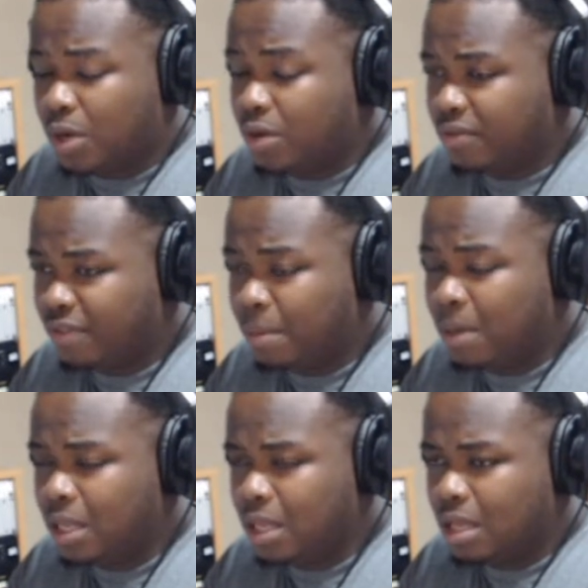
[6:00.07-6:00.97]
your
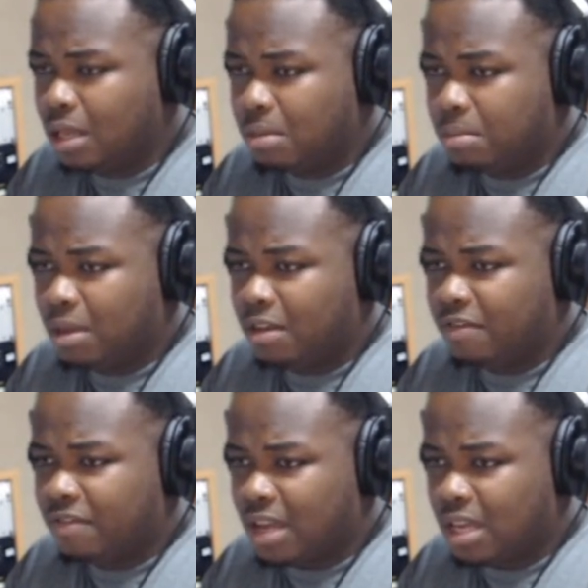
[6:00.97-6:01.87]
family may
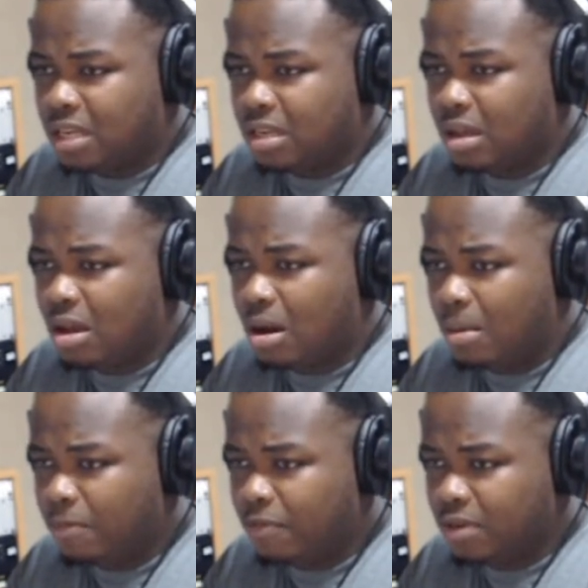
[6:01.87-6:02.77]
find
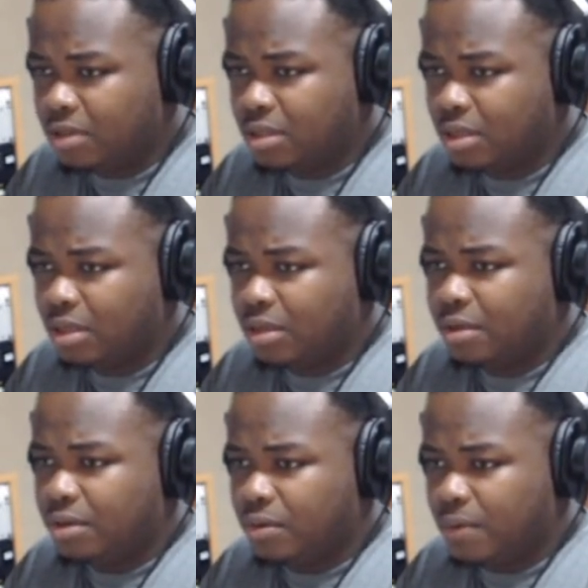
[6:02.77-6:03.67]
comfort
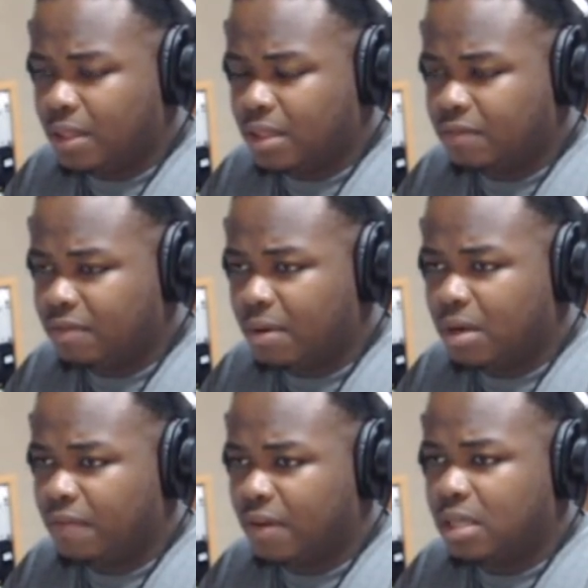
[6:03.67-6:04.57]
during this very
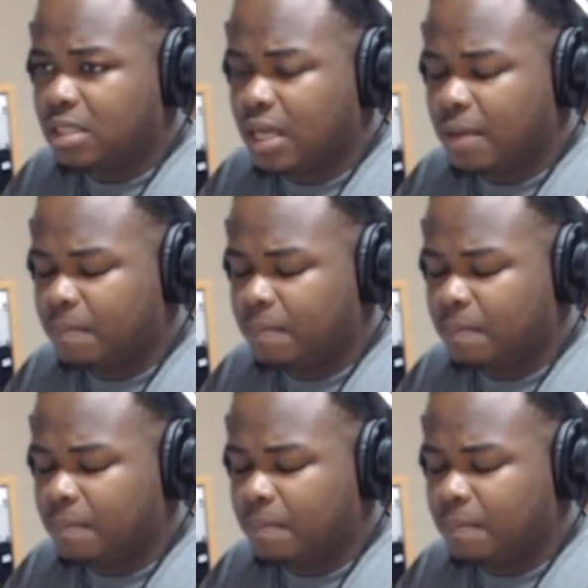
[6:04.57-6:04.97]
difficult time.